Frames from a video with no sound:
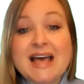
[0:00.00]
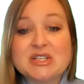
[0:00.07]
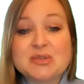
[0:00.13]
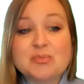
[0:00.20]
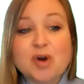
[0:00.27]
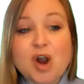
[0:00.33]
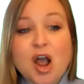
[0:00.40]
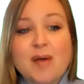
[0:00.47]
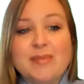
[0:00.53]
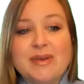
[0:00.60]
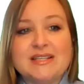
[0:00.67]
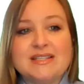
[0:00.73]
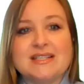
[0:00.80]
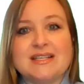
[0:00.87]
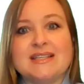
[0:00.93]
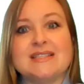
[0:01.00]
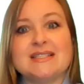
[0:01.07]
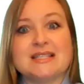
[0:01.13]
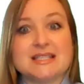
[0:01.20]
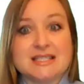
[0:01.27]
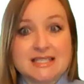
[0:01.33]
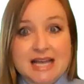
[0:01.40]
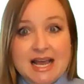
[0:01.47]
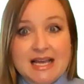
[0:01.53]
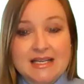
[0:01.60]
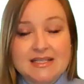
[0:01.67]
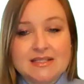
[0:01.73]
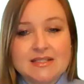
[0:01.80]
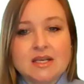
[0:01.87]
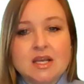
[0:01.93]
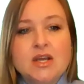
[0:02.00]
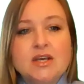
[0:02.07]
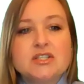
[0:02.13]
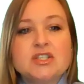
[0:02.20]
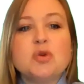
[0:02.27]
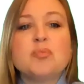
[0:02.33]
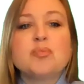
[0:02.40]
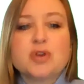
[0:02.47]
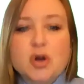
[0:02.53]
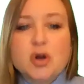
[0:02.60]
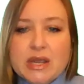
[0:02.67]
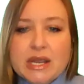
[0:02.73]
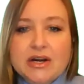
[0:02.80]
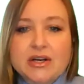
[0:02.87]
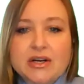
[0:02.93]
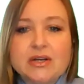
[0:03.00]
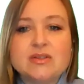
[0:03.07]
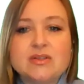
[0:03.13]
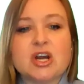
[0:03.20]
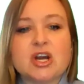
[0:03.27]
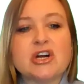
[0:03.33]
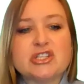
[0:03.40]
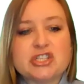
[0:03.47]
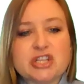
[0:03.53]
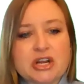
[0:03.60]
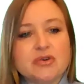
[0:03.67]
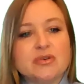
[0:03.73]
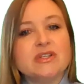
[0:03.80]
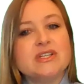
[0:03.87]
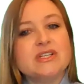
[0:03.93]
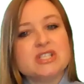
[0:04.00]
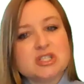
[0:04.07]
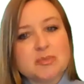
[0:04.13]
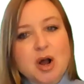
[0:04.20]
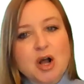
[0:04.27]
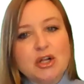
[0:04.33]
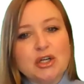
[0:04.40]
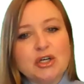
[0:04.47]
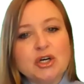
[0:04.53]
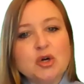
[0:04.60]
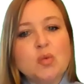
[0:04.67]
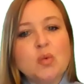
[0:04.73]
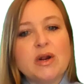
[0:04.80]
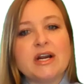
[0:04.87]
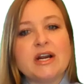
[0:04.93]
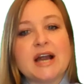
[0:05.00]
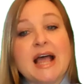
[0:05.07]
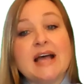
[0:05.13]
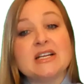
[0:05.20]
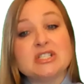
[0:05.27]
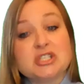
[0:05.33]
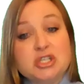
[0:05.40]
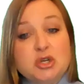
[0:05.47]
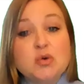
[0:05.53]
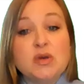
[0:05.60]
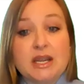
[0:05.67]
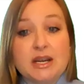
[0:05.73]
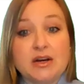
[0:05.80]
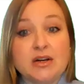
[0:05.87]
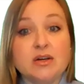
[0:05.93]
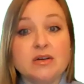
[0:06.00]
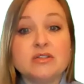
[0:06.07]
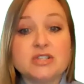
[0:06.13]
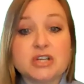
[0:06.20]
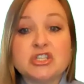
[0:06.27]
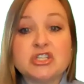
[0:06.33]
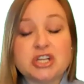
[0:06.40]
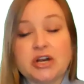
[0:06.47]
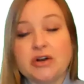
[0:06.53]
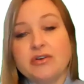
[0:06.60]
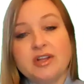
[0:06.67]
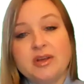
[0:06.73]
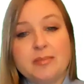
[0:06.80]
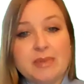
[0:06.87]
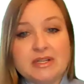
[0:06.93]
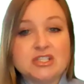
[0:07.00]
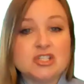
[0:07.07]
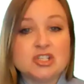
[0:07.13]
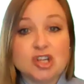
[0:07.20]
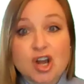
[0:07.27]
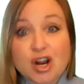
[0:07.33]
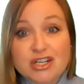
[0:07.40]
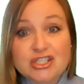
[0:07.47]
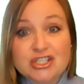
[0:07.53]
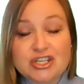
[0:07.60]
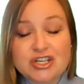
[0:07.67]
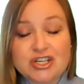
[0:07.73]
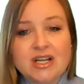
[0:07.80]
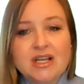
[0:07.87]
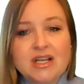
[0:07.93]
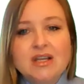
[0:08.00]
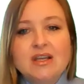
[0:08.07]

as promised, is the size. So prokaryotes are generally smaller, whereas eukaryotes are generally much larger.